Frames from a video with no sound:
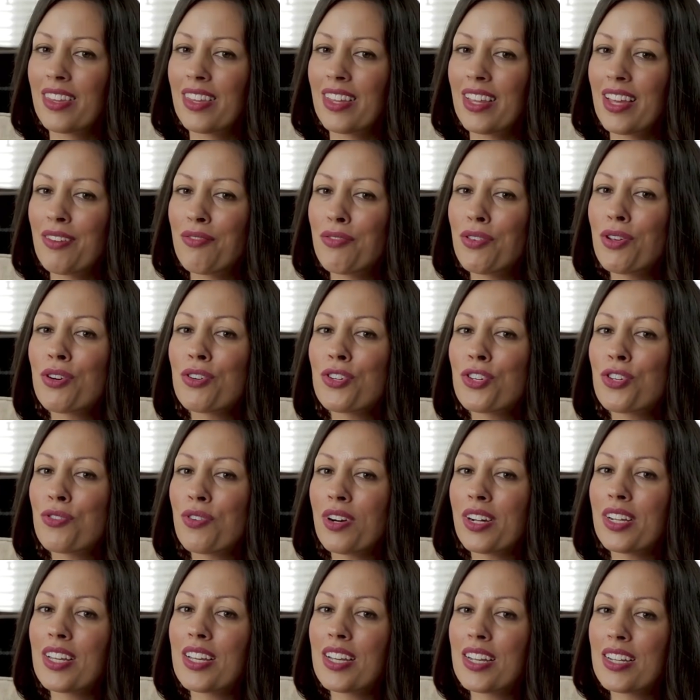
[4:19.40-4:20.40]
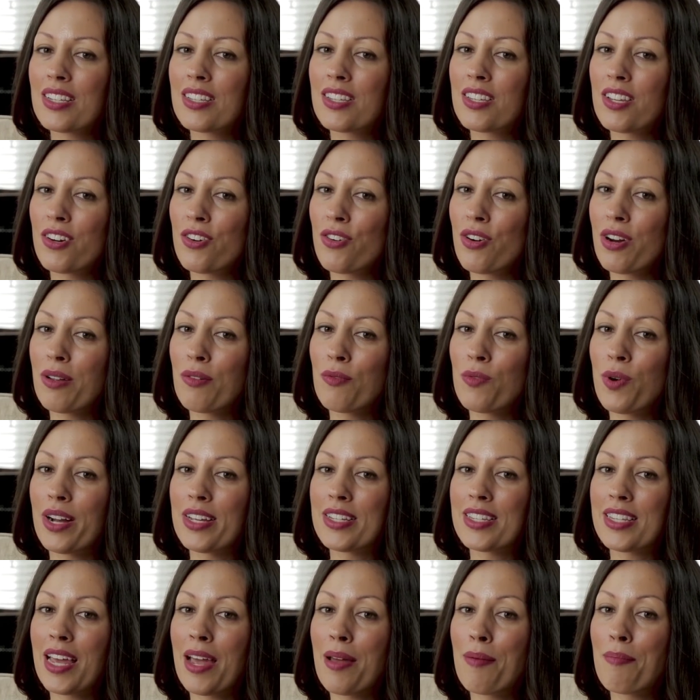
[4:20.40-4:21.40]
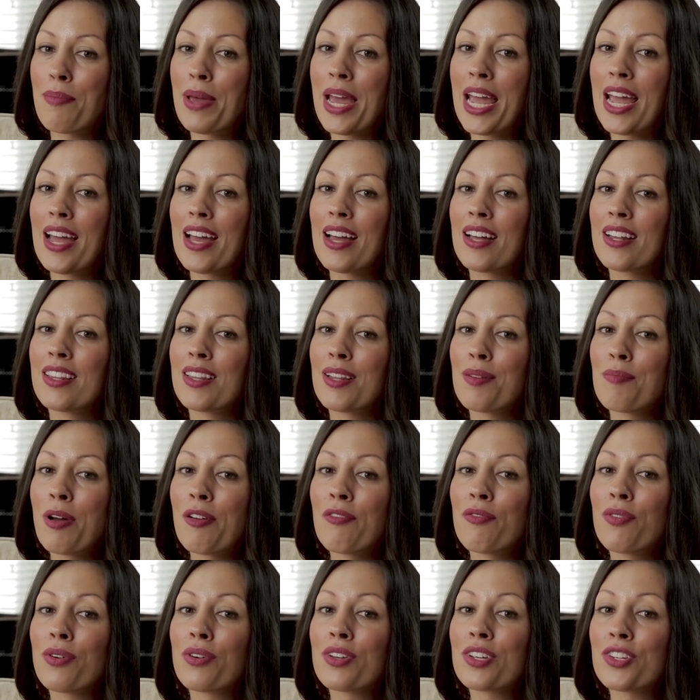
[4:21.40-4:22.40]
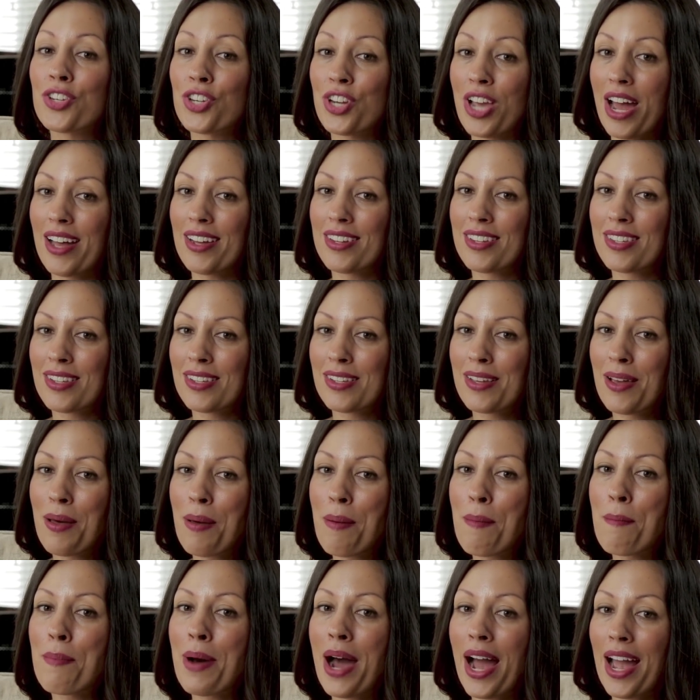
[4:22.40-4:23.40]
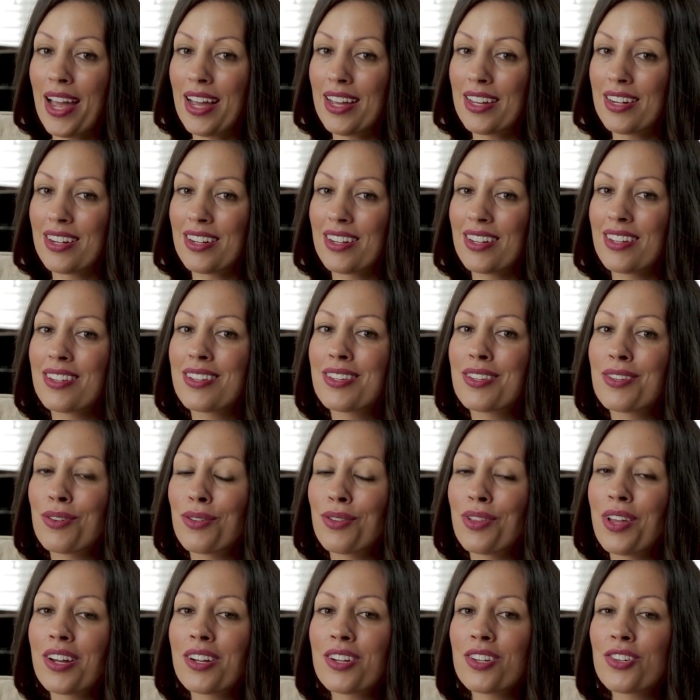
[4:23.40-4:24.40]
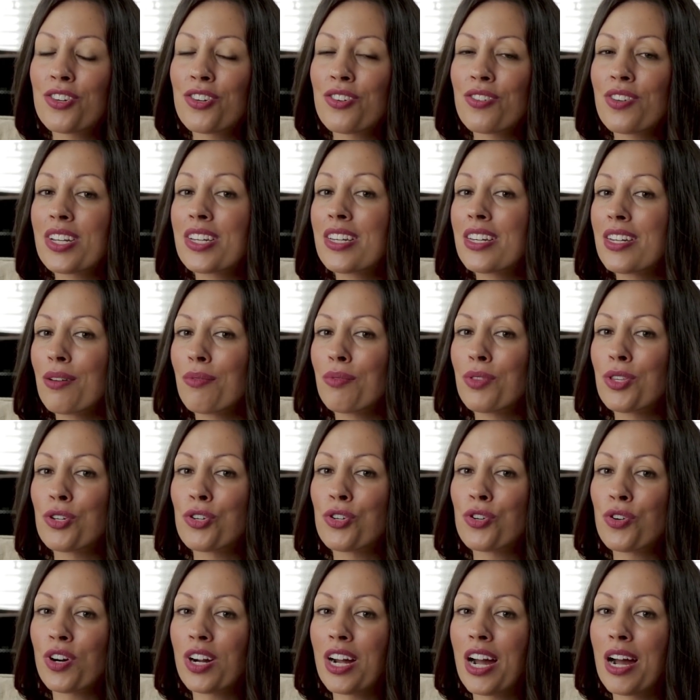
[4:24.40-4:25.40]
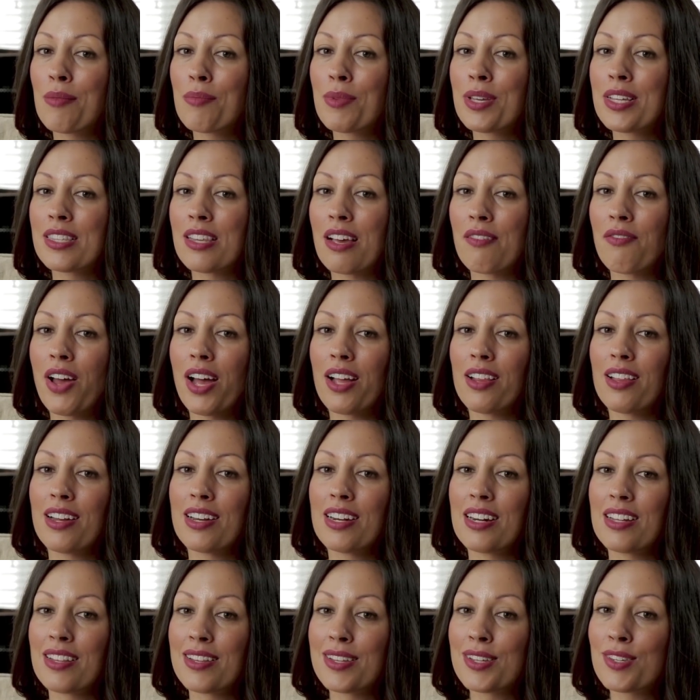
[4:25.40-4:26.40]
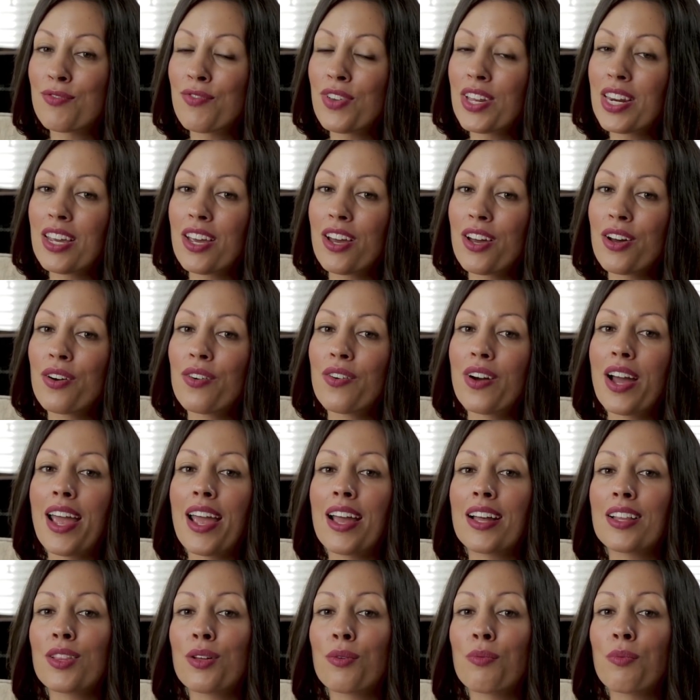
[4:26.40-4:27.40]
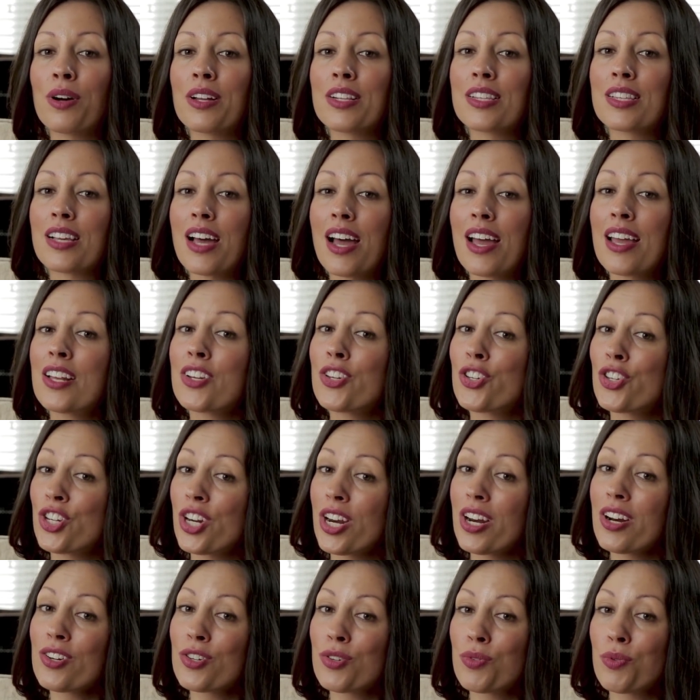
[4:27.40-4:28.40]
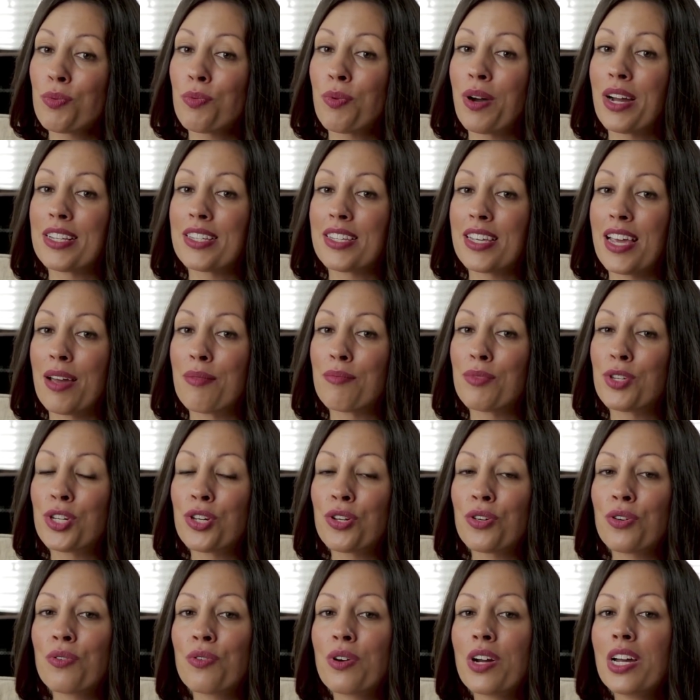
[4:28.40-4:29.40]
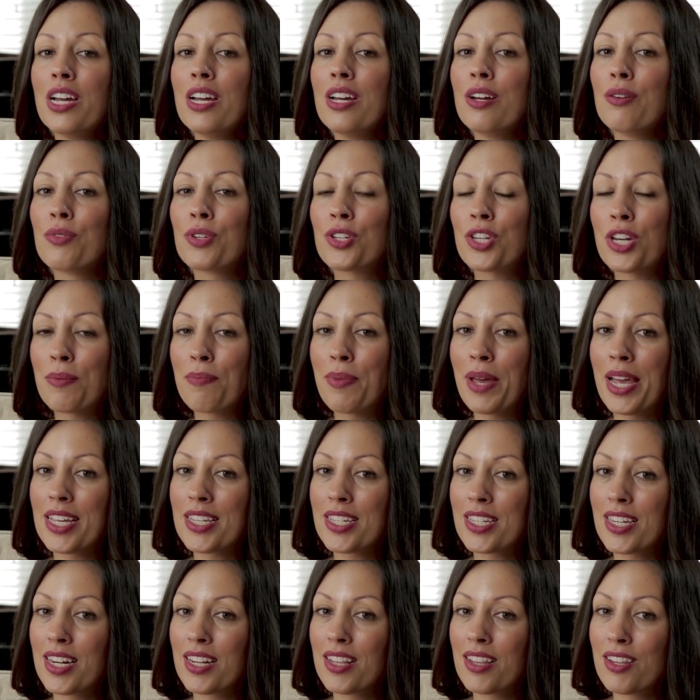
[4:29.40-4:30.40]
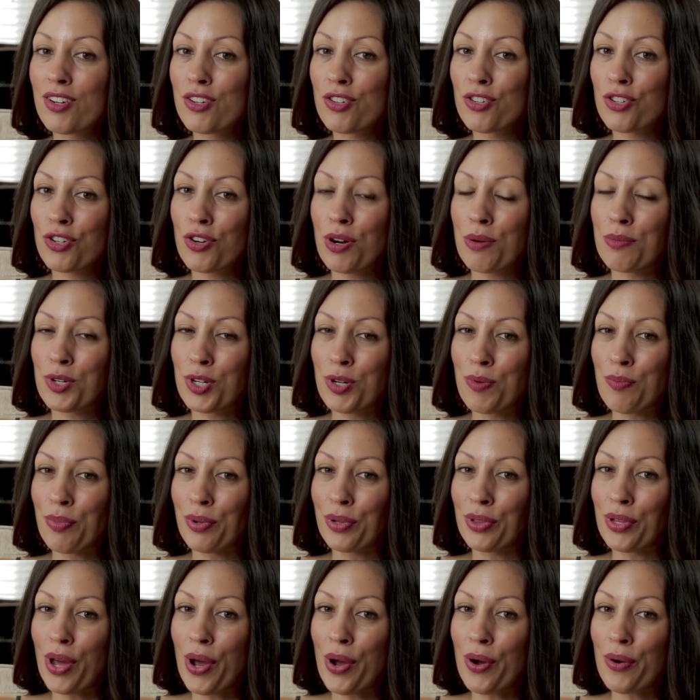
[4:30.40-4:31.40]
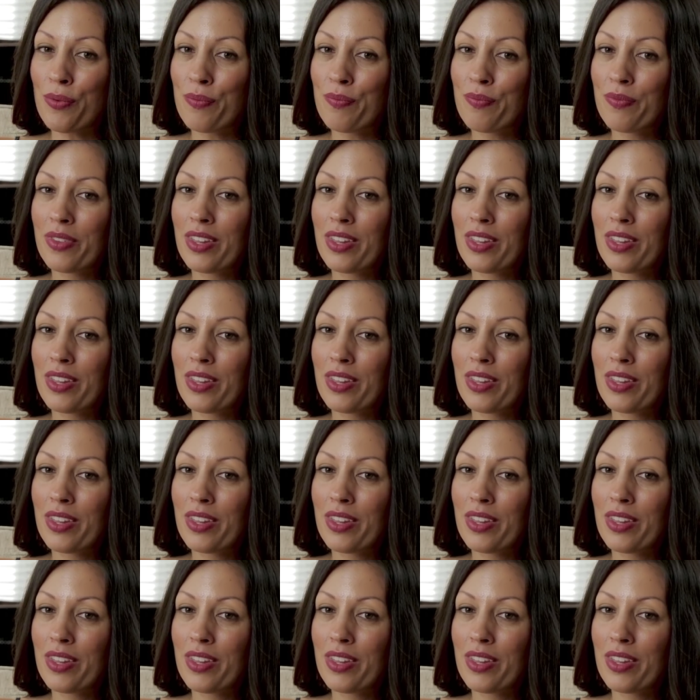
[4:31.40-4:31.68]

If you're strictly considering Wyze Cam Pan, then my vote is yes, buy it. So long as you can deal with the shortcomings I've outlined in this video and the ones it shares with Wyze Cam 2, which I pasted in the description below.